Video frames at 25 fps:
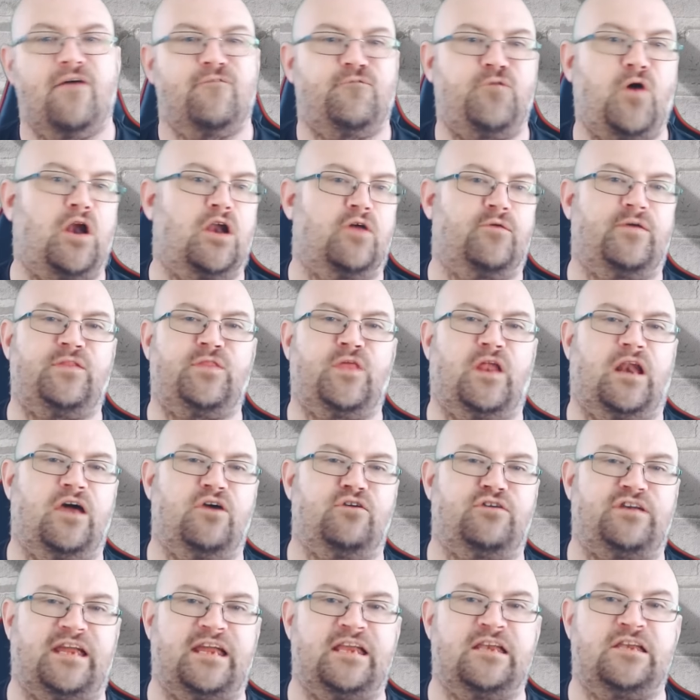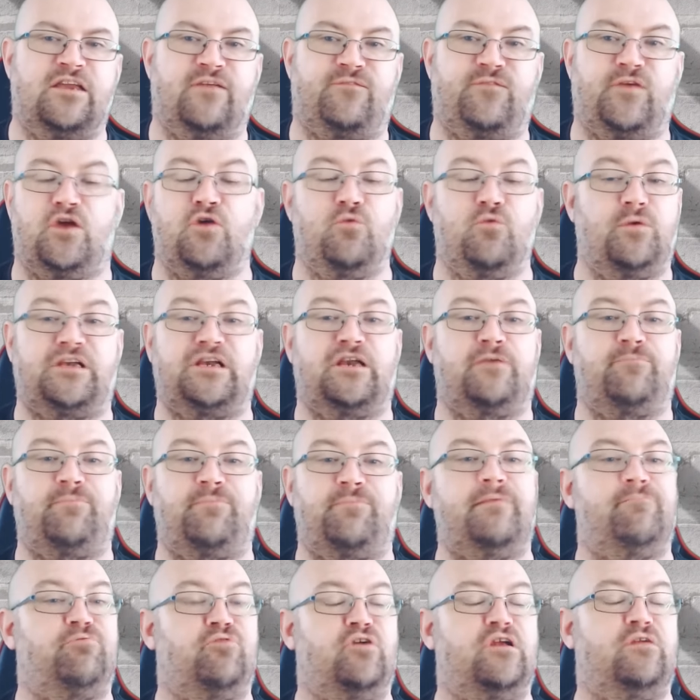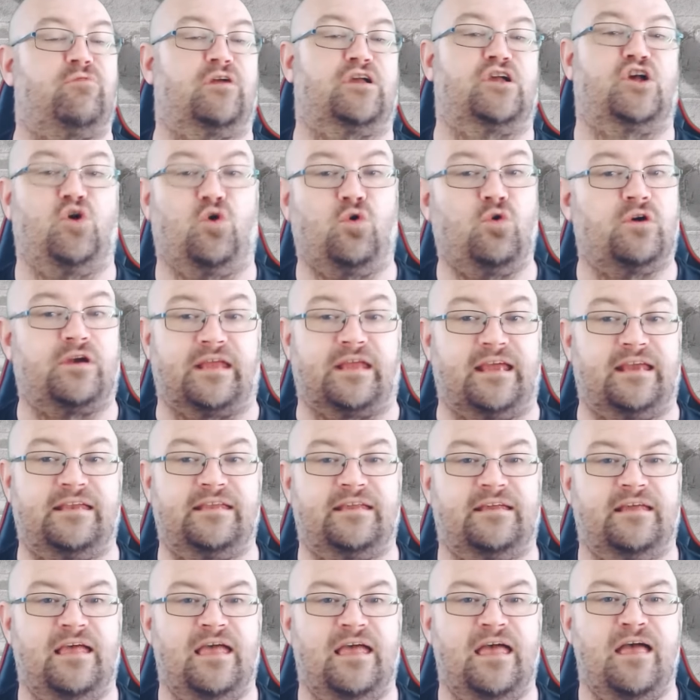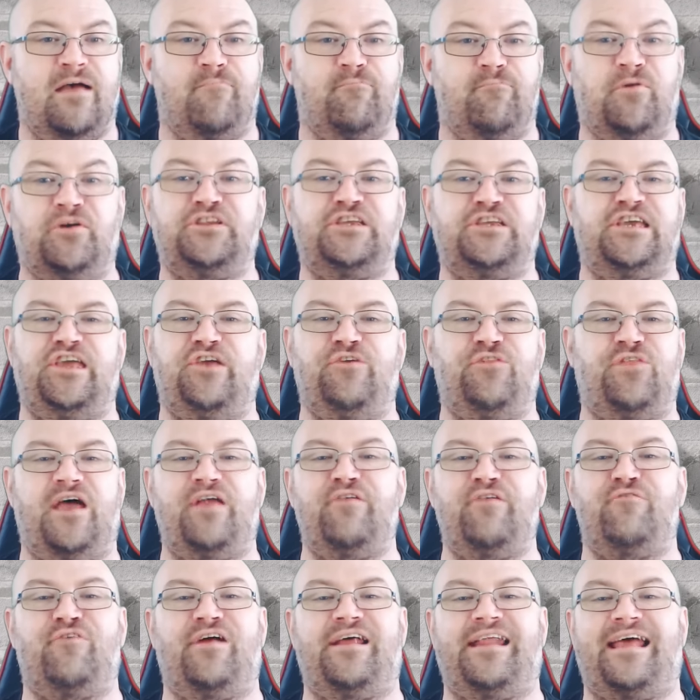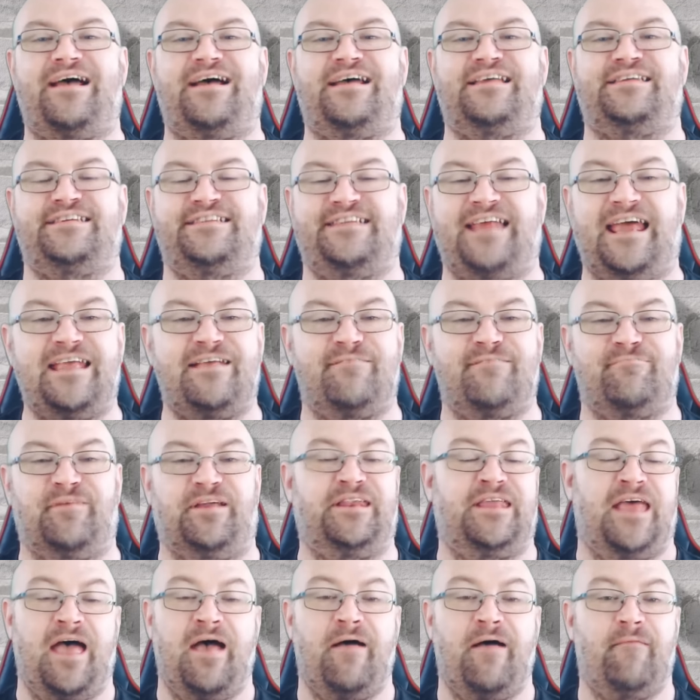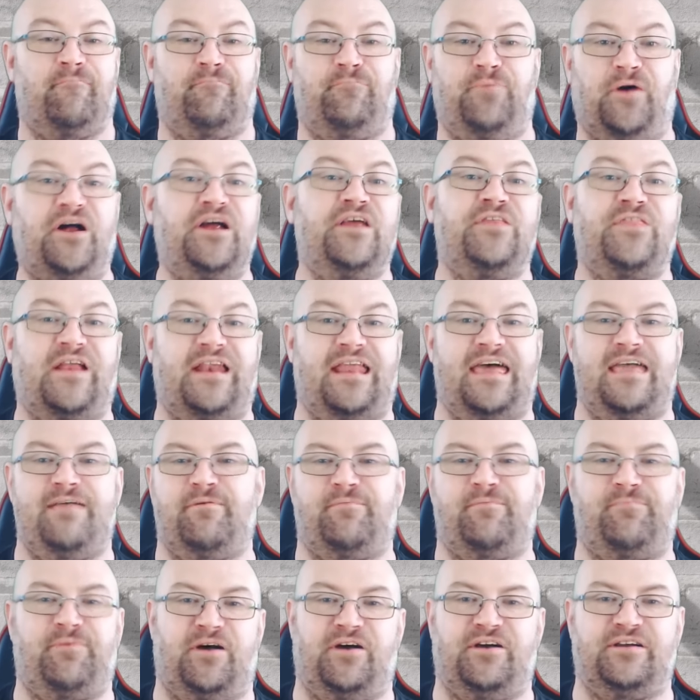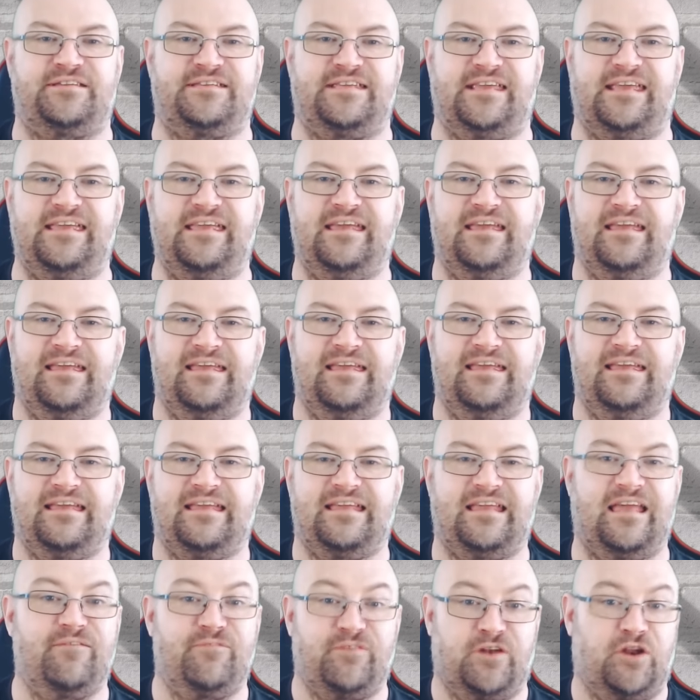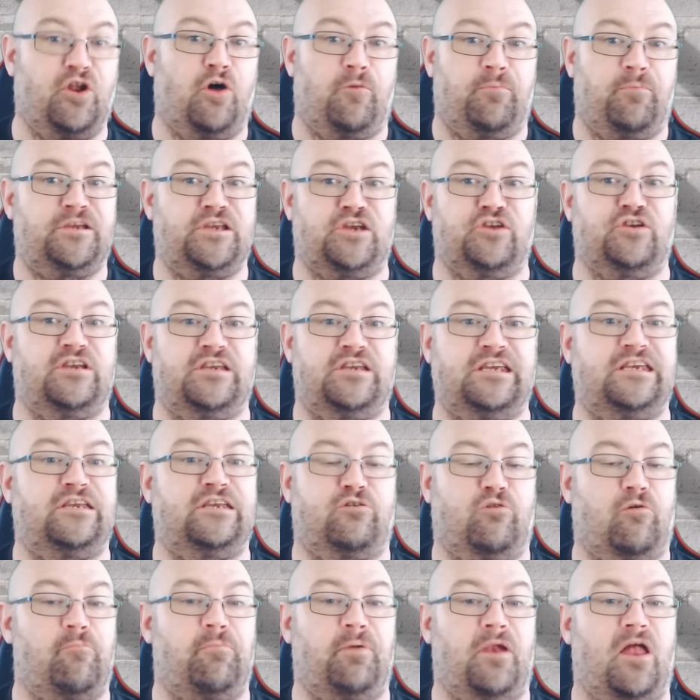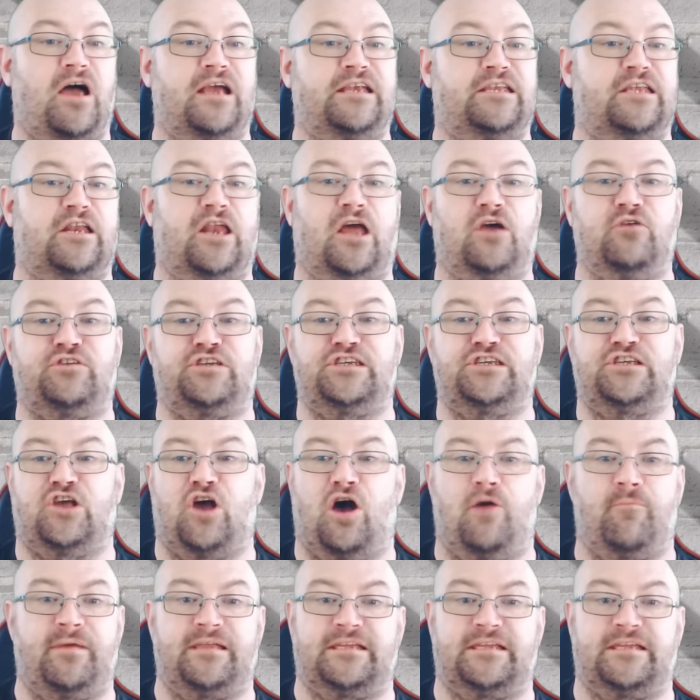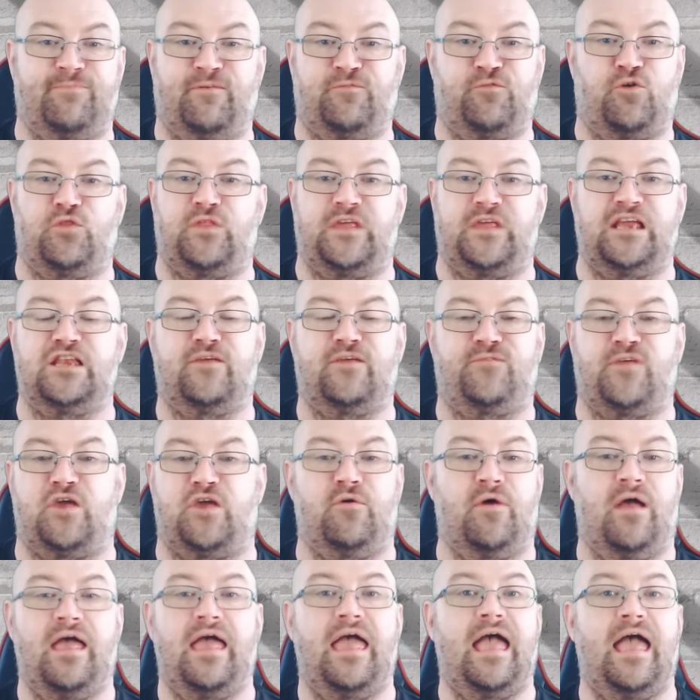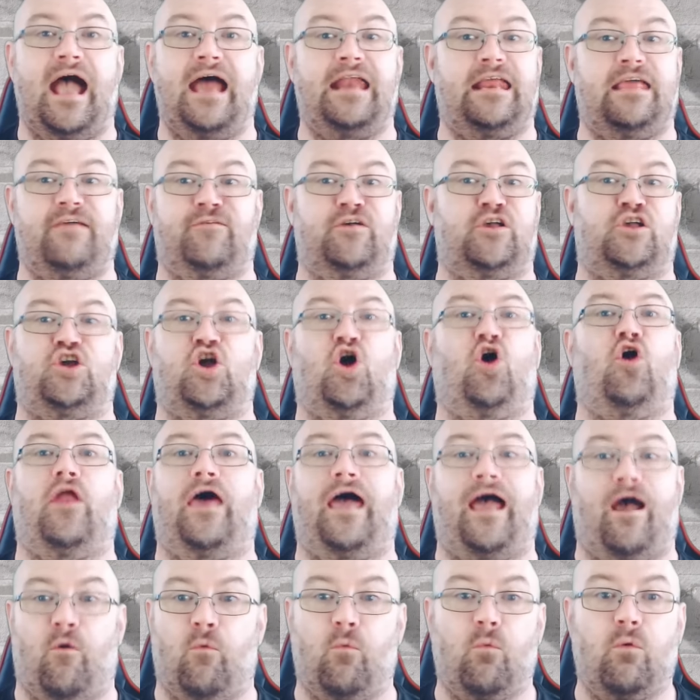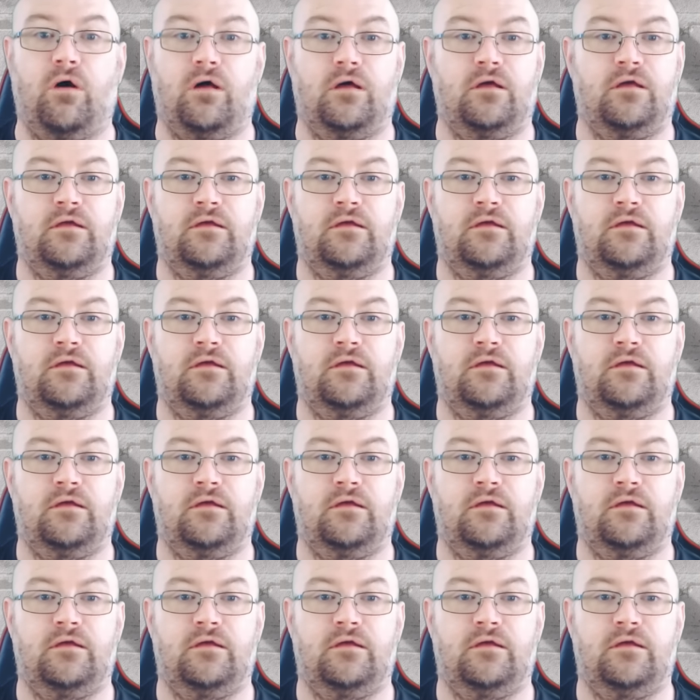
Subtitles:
Following the Loach interview, which had been pre-recorded, Montague then read out a statement by the Labour Party, given an opportunity to reply to Loach's comments before the interview had even gone out.